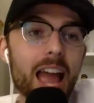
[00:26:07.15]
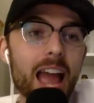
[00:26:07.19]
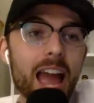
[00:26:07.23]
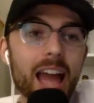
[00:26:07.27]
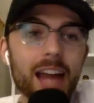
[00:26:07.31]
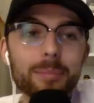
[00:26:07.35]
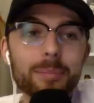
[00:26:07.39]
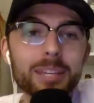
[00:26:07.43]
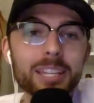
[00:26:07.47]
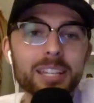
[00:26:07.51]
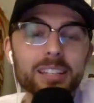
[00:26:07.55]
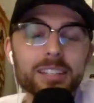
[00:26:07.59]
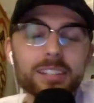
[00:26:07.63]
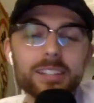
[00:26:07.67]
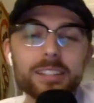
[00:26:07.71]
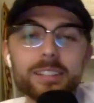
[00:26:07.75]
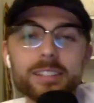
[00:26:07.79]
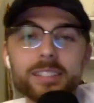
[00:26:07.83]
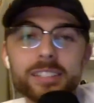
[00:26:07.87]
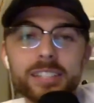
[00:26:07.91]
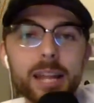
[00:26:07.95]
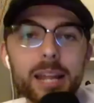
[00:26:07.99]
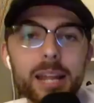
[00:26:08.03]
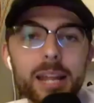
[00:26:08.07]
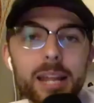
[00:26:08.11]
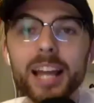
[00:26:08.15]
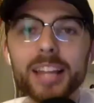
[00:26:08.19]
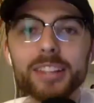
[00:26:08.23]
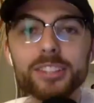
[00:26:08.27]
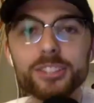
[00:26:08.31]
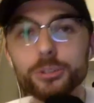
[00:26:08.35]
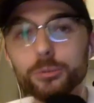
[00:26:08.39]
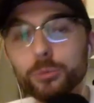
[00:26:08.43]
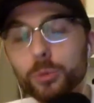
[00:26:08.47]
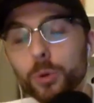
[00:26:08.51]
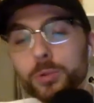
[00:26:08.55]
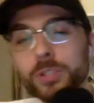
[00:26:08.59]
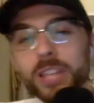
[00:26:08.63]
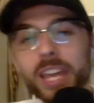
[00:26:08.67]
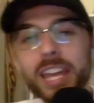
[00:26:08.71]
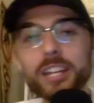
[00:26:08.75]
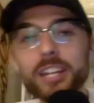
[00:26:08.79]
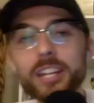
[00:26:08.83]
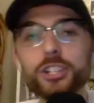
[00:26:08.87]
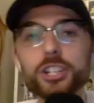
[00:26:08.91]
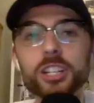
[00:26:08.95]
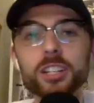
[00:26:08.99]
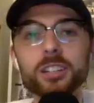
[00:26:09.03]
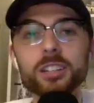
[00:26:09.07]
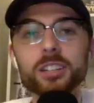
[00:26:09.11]
And I mean, stabilizing the
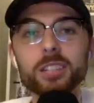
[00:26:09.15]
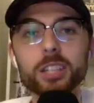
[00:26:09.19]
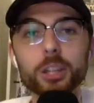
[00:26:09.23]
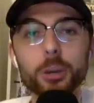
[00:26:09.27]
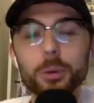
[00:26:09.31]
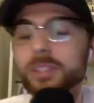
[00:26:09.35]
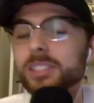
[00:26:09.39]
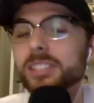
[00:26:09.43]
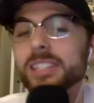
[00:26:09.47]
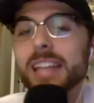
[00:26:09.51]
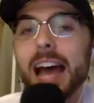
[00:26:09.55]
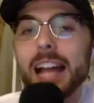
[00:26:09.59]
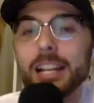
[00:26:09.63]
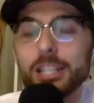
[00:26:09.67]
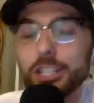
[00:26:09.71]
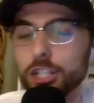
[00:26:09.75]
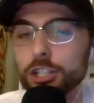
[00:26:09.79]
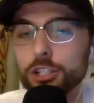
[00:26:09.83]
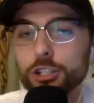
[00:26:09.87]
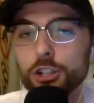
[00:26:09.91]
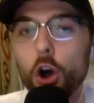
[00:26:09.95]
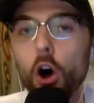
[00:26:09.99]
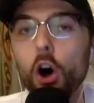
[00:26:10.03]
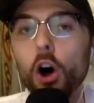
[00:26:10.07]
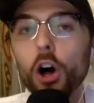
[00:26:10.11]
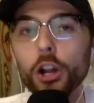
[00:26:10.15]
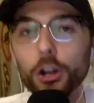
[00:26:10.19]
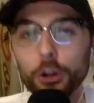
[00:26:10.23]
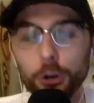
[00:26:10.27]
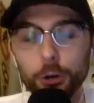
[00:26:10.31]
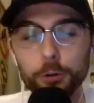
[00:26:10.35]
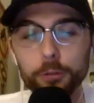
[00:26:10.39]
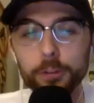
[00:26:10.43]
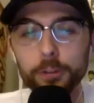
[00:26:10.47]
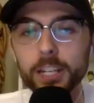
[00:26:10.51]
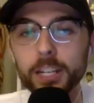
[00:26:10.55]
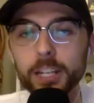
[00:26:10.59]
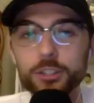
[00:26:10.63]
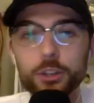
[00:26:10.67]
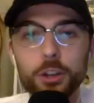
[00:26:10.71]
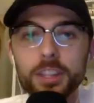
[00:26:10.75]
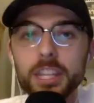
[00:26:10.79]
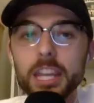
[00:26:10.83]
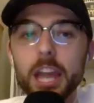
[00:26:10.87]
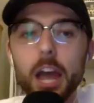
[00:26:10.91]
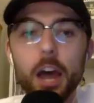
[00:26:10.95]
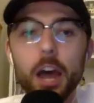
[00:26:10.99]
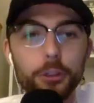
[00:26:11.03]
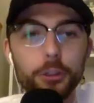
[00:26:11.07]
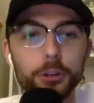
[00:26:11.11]
rotation, you know, it's not just on Irvin, it's on
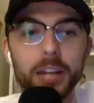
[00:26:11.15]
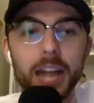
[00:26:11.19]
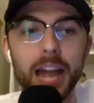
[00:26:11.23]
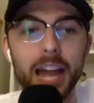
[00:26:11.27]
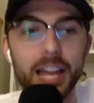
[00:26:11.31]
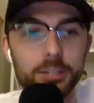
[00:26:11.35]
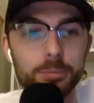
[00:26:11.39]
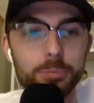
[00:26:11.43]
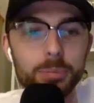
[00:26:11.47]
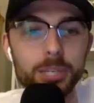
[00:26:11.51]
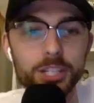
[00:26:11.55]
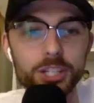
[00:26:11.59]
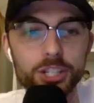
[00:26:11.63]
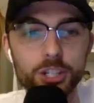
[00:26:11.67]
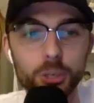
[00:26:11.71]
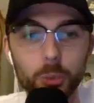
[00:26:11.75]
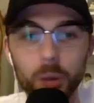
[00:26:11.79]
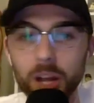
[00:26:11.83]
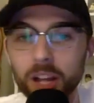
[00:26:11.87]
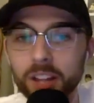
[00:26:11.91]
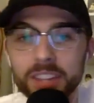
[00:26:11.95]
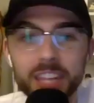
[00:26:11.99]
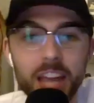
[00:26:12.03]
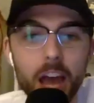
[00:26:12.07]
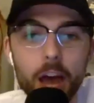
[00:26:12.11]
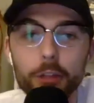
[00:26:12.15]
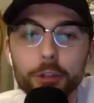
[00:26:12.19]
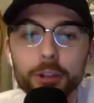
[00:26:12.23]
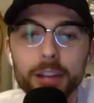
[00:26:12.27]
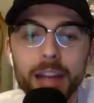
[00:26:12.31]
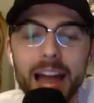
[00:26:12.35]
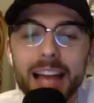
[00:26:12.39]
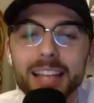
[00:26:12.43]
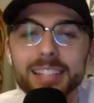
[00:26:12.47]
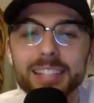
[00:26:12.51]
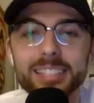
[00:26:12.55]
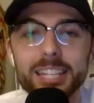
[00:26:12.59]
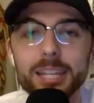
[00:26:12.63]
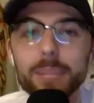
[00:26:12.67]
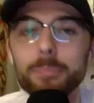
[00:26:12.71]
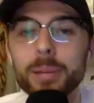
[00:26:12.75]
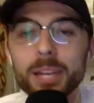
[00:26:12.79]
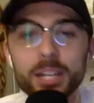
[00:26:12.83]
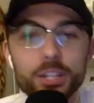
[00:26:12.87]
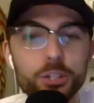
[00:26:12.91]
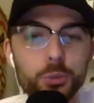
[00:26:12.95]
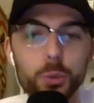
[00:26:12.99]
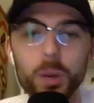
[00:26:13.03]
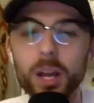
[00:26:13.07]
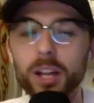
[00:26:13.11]
the other guys pitching well. And the other guys did
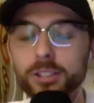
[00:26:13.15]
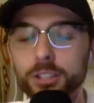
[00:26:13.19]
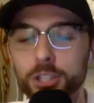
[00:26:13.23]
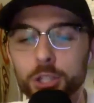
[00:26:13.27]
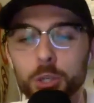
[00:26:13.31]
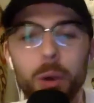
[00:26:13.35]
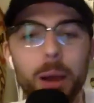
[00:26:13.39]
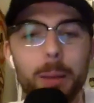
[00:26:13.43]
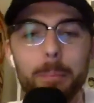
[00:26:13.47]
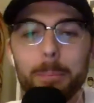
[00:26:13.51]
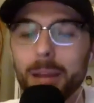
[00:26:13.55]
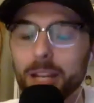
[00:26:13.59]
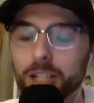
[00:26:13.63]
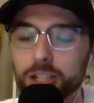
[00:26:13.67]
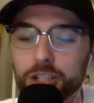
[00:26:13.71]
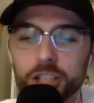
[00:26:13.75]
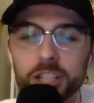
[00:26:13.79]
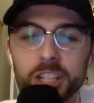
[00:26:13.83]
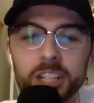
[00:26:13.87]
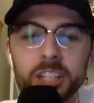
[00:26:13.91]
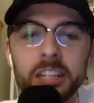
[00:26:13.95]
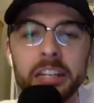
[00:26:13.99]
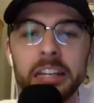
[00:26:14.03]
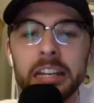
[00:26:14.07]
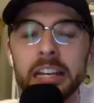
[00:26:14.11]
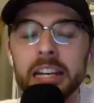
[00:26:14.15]
pitch well too. I mentioned